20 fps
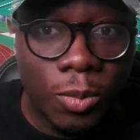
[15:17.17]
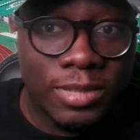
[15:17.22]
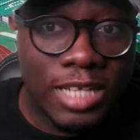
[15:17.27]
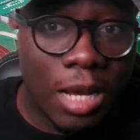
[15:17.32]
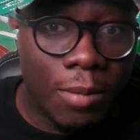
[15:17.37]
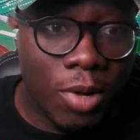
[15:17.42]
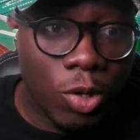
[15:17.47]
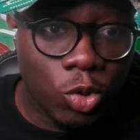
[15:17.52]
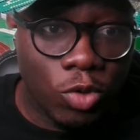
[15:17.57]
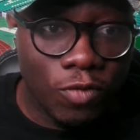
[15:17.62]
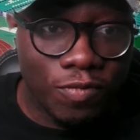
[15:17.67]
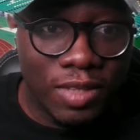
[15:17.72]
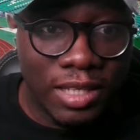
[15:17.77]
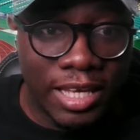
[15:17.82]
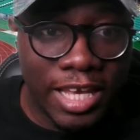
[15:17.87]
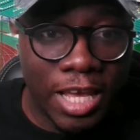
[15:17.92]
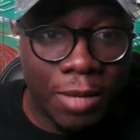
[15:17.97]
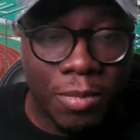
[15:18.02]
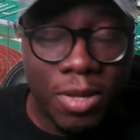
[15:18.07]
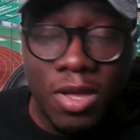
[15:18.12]
time out of the
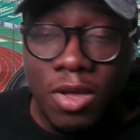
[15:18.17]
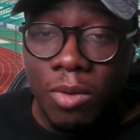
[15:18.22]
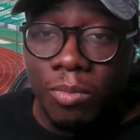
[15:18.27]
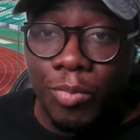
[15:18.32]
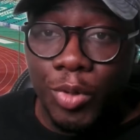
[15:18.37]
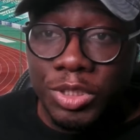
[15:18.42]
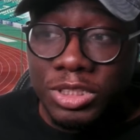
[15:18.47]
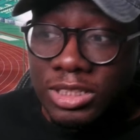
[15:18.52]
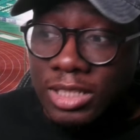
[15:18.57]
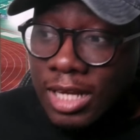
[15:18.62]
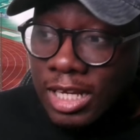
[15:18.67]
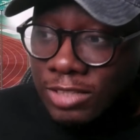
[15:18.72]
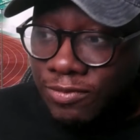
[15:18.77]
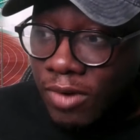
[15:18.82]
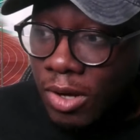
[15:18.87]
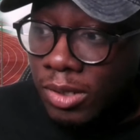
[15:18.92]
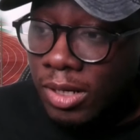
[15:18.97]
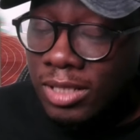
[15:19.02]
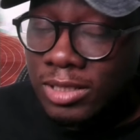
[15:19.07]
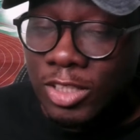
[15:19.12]
game, but she has
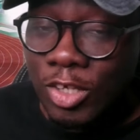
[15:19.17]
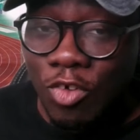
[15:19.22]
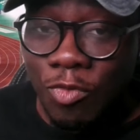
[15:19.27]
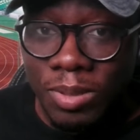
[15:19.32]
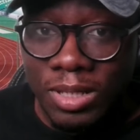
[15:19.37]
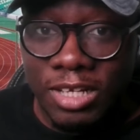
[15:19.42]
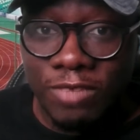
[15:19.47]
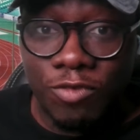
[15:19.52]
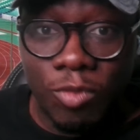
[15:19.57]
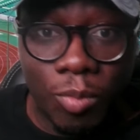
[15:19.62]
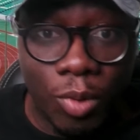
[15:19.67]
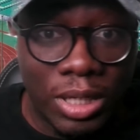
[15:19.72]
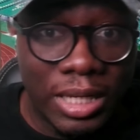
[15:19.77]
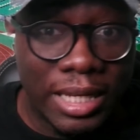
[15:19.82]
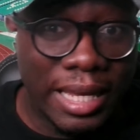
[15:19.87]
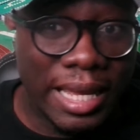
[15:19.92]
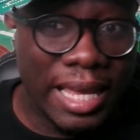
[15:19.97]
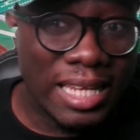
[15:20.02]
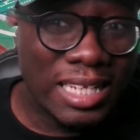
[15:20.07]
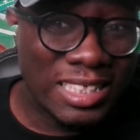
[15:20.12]
found herself playing football
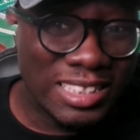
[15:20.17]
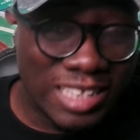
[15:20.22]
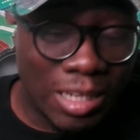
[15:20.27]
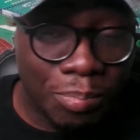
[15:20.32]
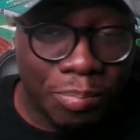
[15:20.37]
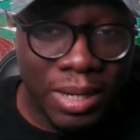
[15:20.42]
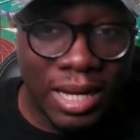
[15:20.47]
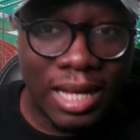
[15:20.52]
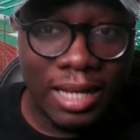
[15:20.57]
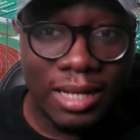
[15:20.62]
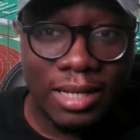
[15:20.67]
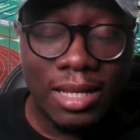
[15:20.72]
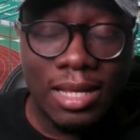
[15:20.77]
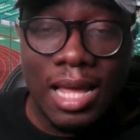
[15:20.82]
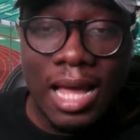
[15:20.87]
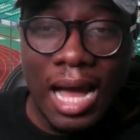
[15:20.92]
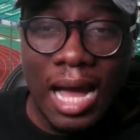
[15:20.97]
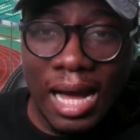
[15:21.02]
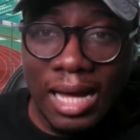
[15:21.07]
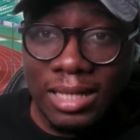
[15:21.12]
again in Japan,
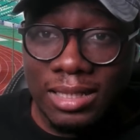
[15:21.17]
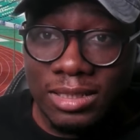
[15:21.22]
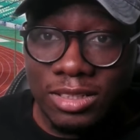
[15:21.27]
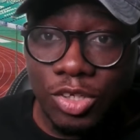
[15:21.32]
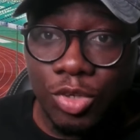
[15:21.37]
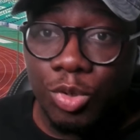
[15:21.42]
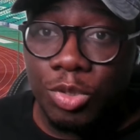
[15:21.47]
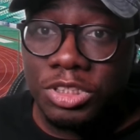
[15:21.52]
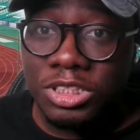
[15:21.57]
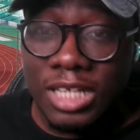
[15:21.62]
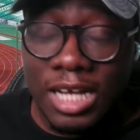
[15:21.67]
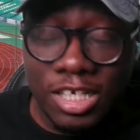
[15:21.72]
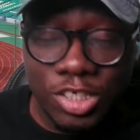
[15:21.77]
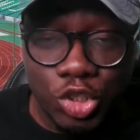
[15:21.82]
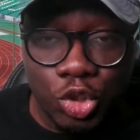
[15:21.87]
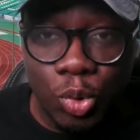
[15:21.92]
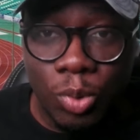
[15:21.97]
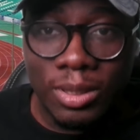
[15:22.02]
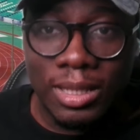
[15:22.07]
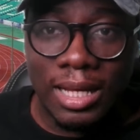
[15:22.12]
and she has
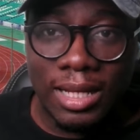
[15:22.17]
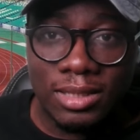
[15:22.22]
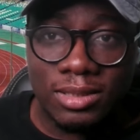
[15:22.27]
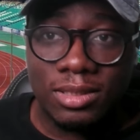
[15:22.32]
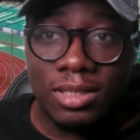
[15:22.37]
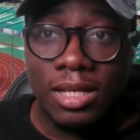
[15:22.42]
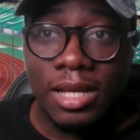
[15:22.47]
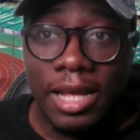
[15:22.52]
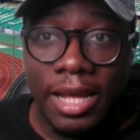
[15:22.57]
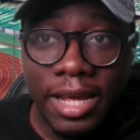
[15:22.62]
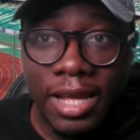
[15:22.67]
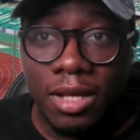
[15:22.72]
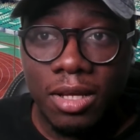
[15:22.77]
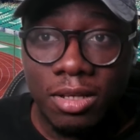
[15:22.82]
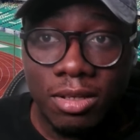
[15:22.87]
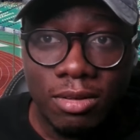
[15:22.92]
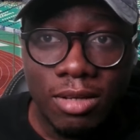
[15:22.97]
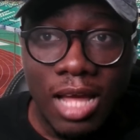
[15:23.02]
shown that, hey,